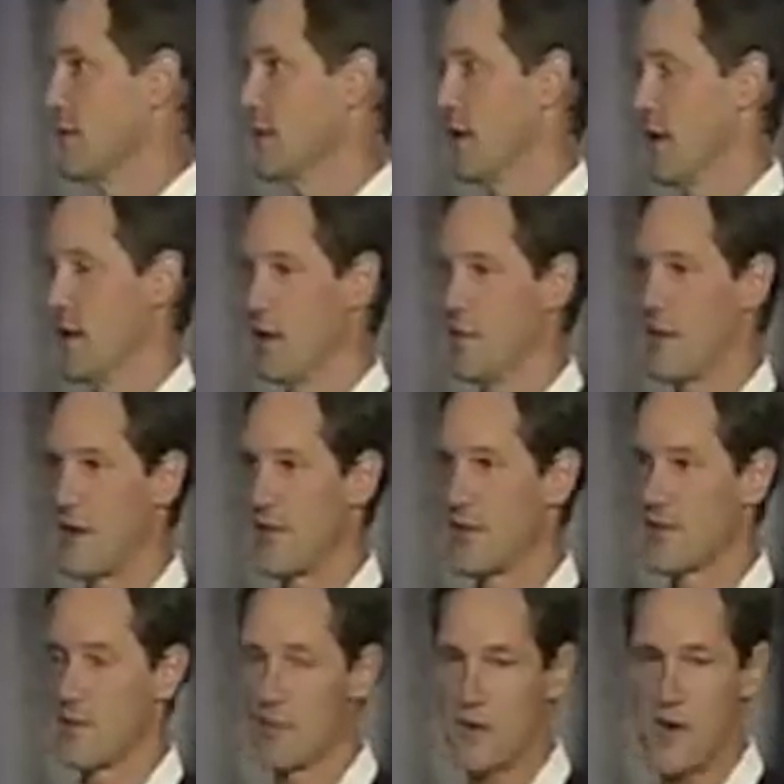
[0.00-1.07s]
I
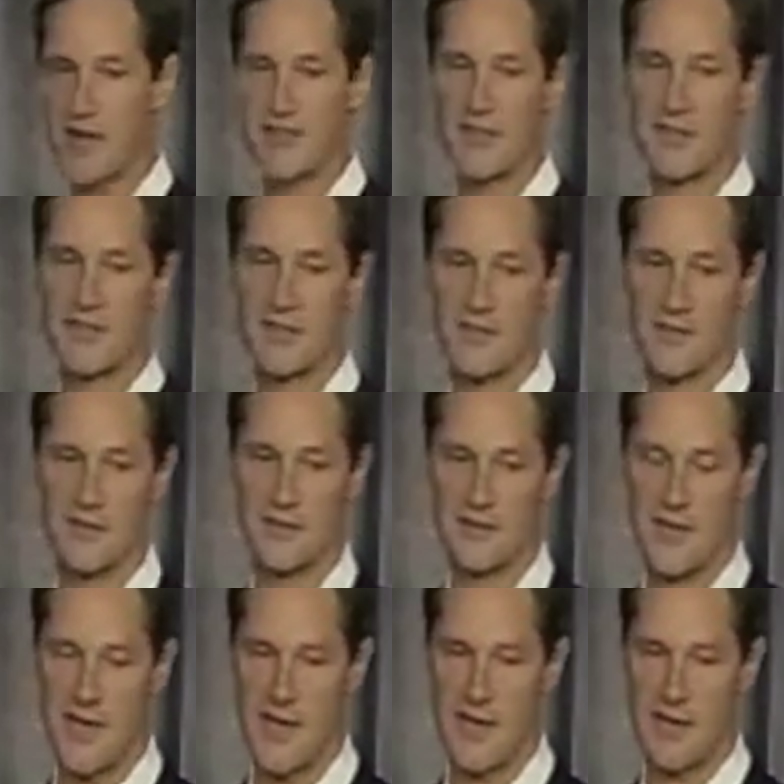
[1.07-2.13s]
think the process is
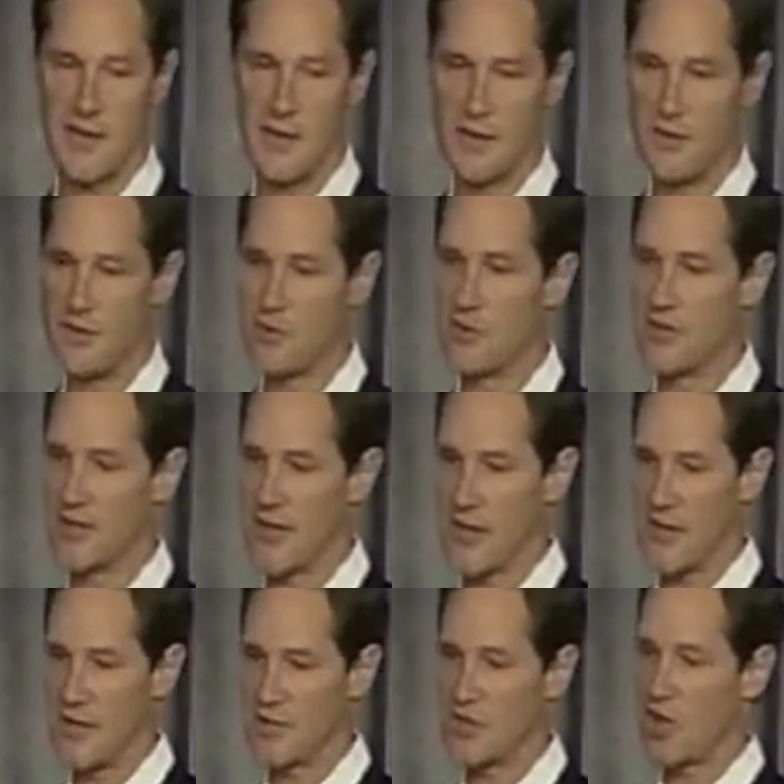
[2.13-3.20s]
that you
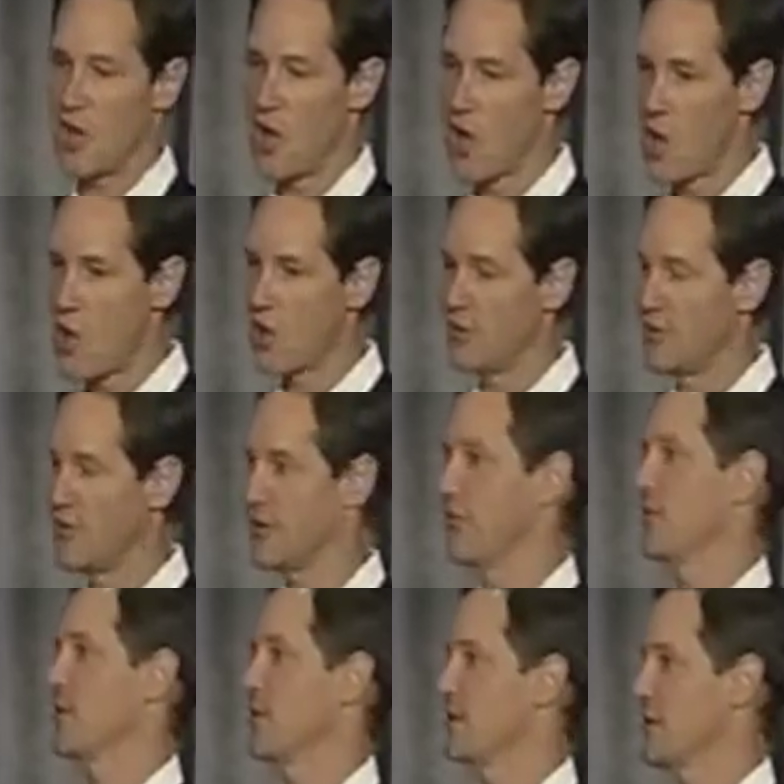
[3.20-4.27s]
engage all
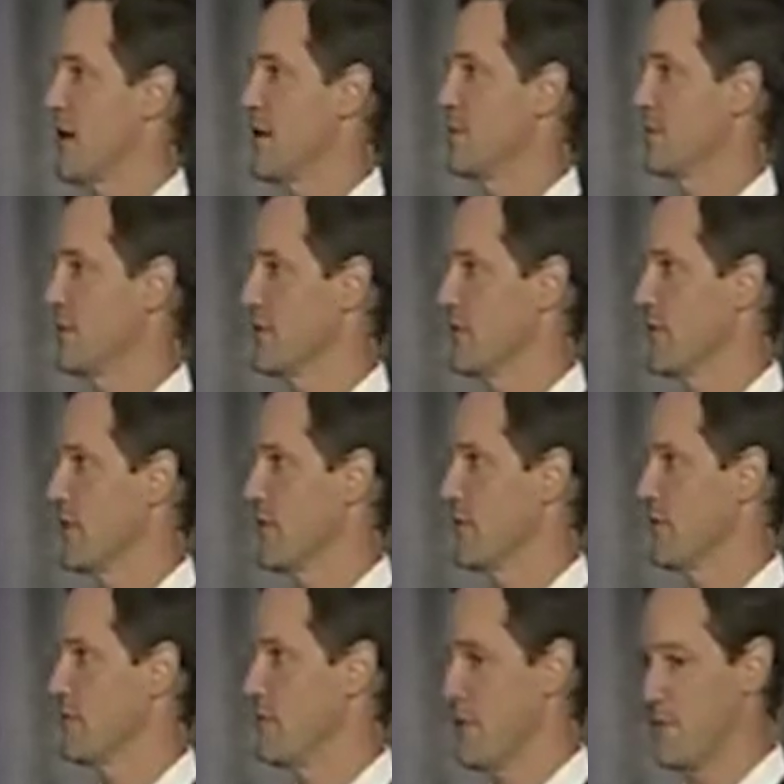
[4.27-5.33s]
different types of
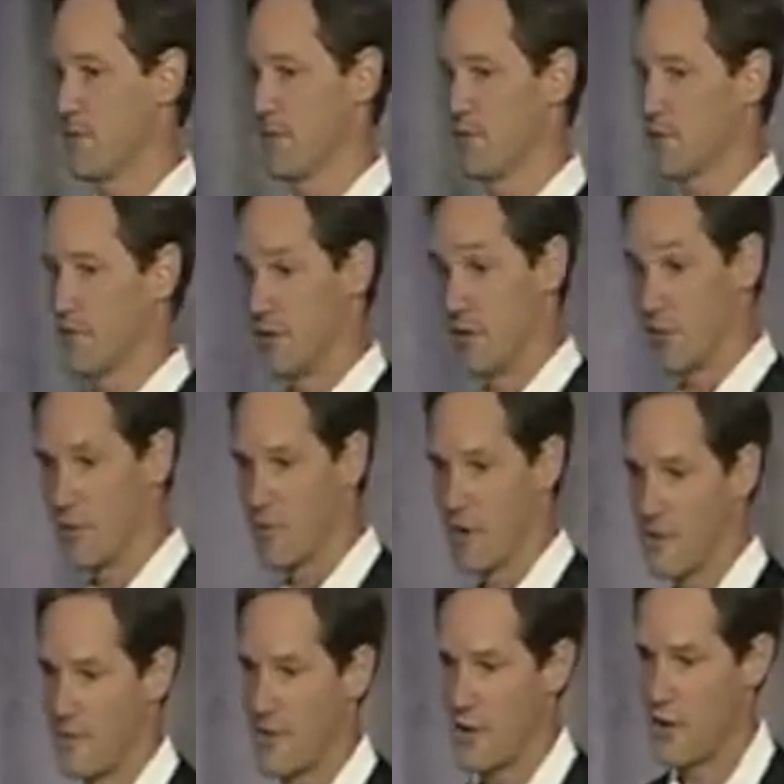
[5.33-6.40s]
people. Here you go,
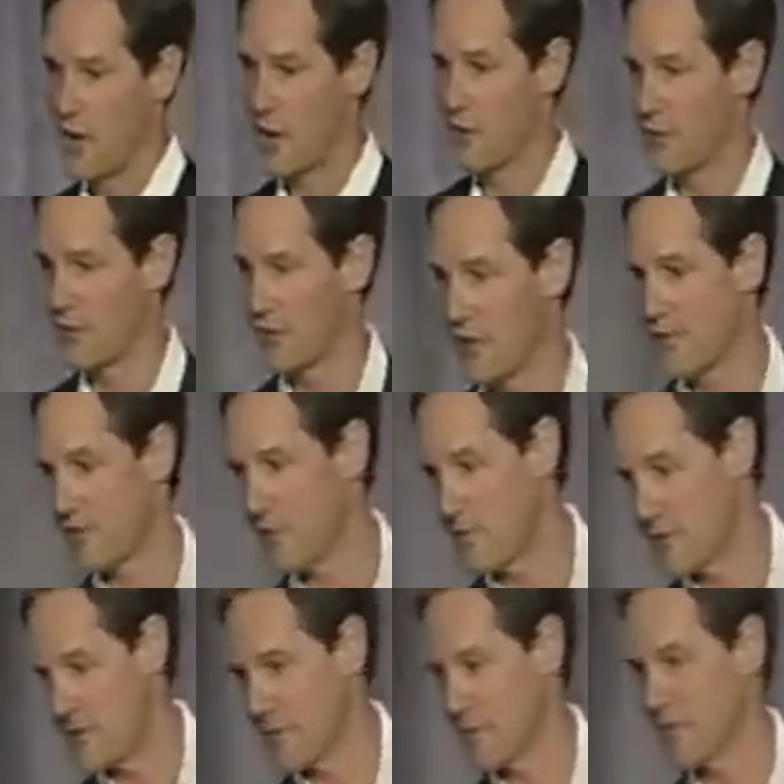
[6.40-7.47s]
Bob. All different types of
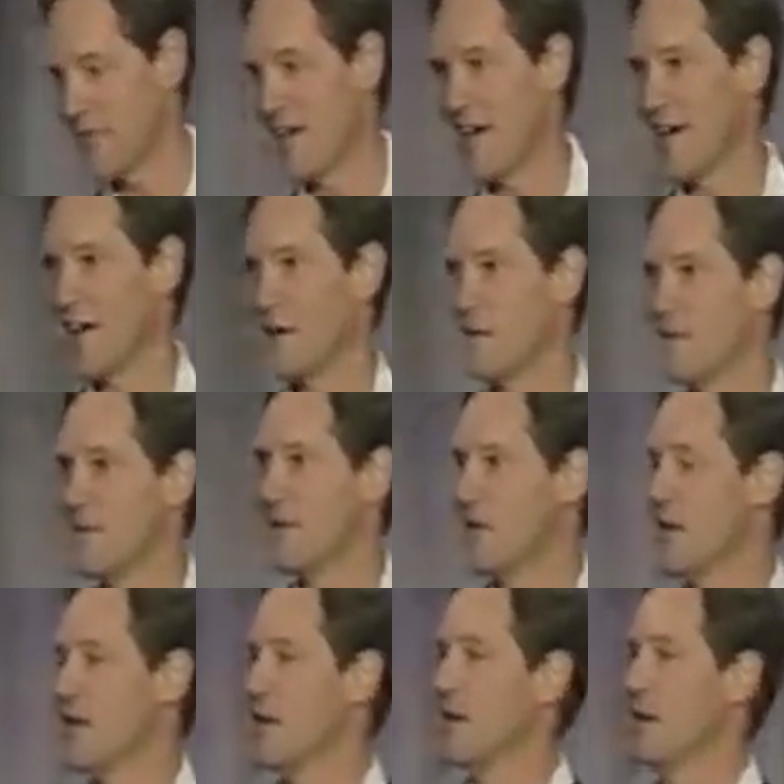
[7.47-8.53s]
people.
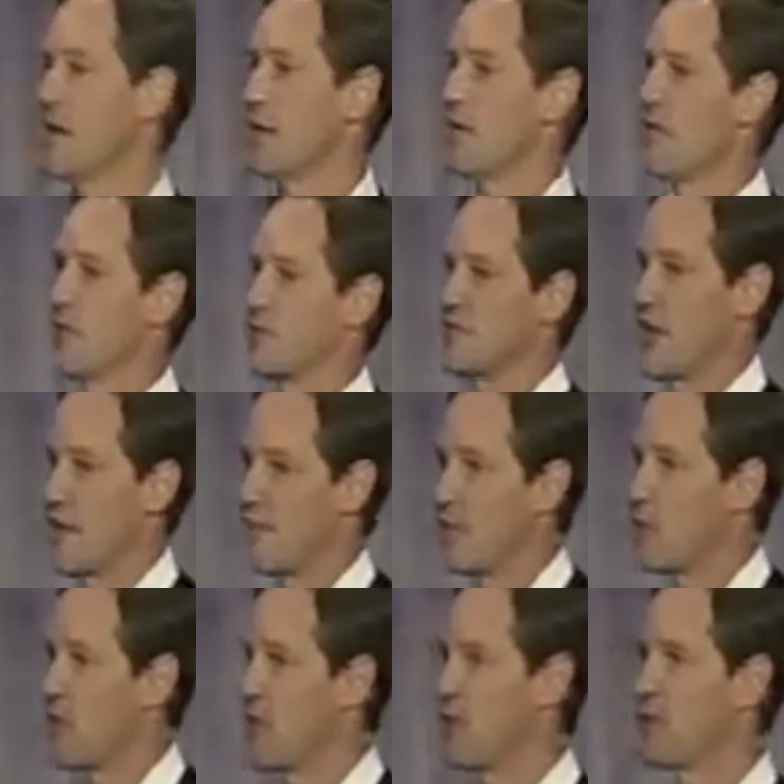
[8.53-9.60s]
For
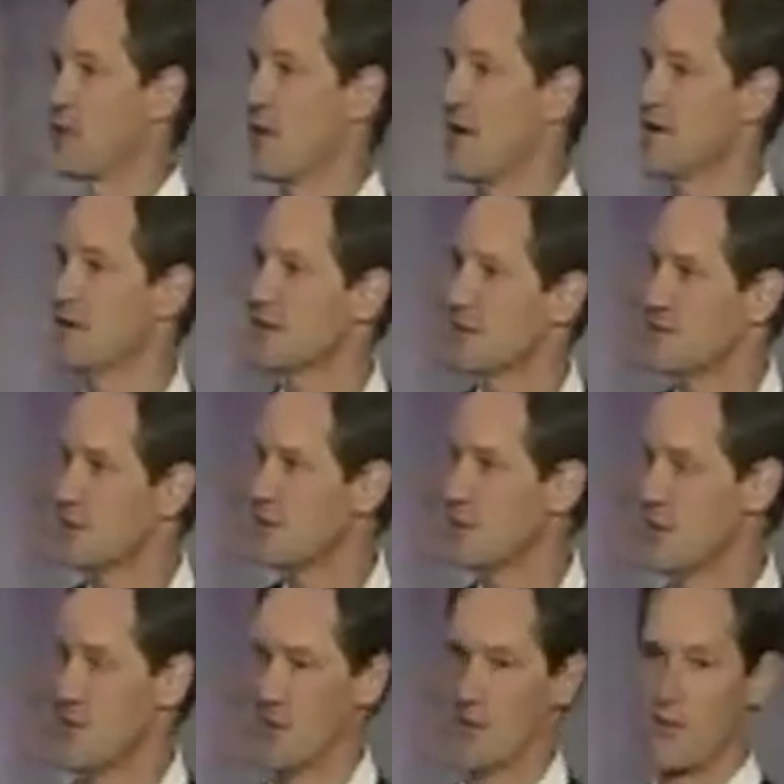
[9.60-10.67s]
example, within your agency,
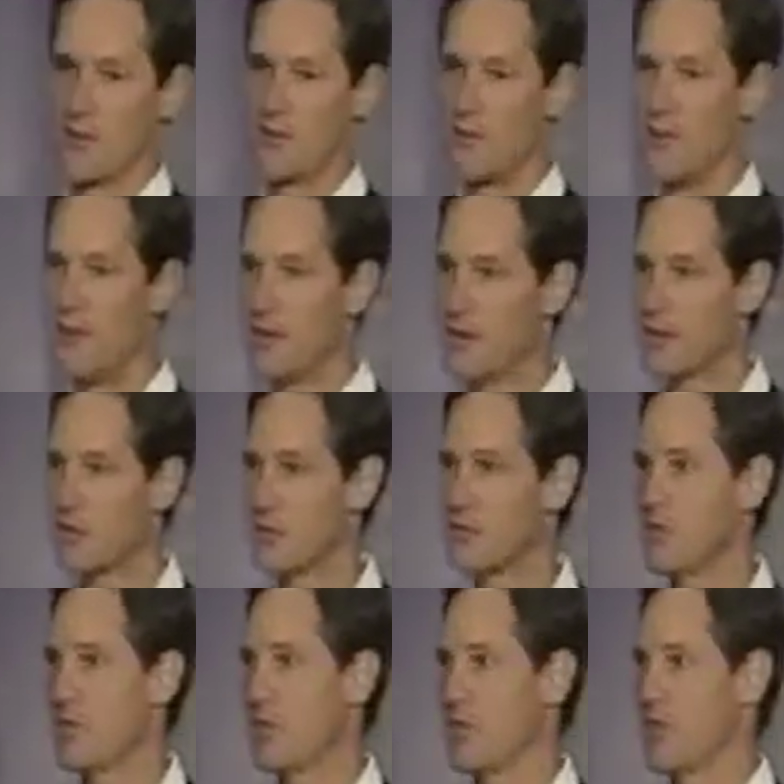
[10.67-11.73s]
within your media
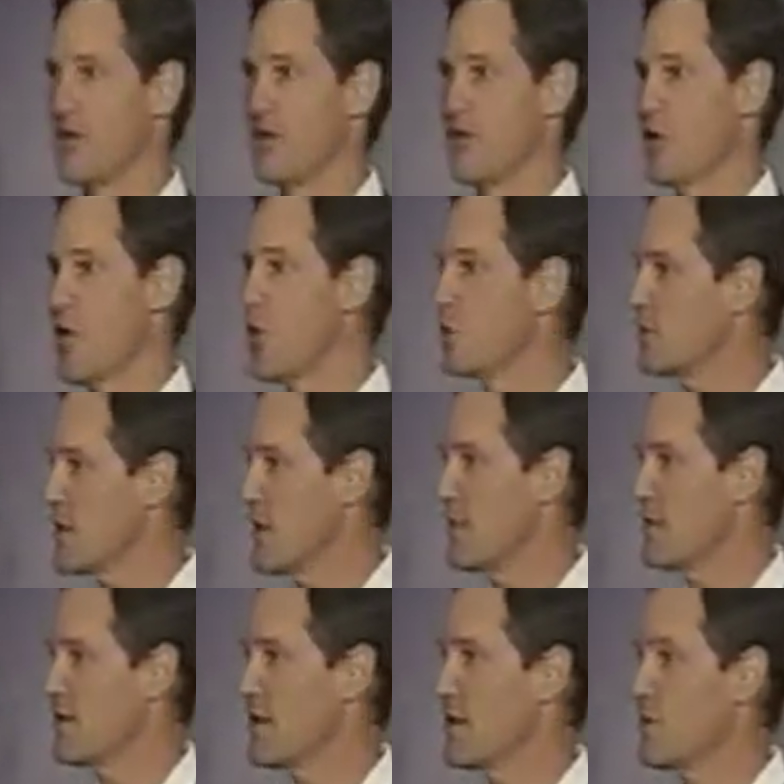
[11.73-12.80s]
group, within your own
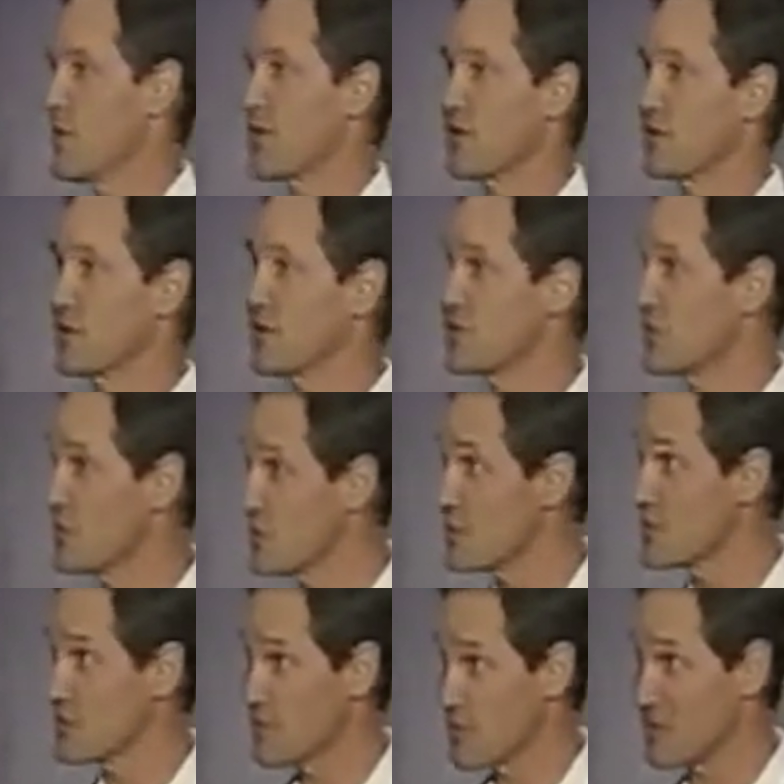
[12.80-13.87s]
company, with
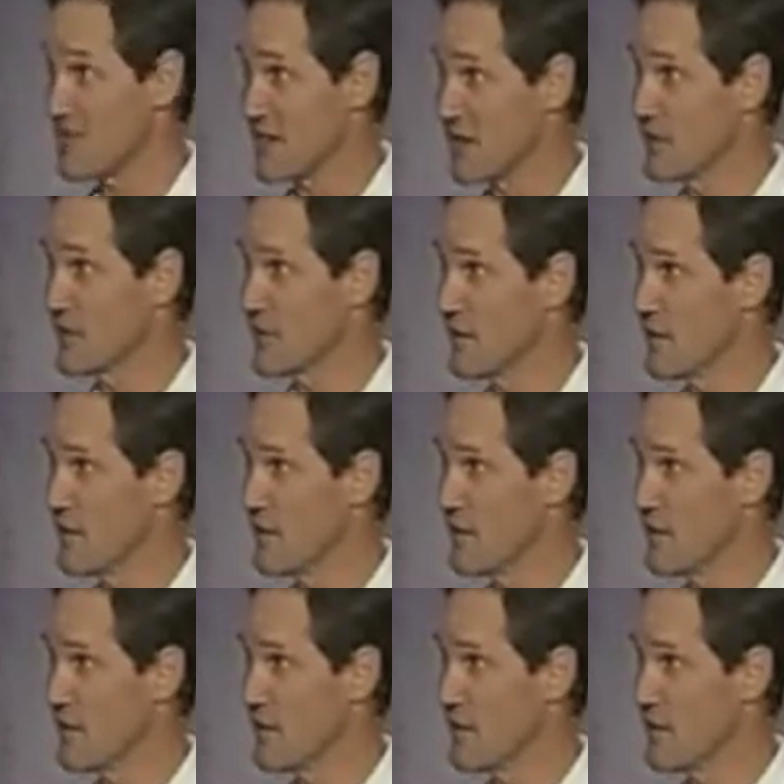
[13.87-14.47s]
consumers in particular.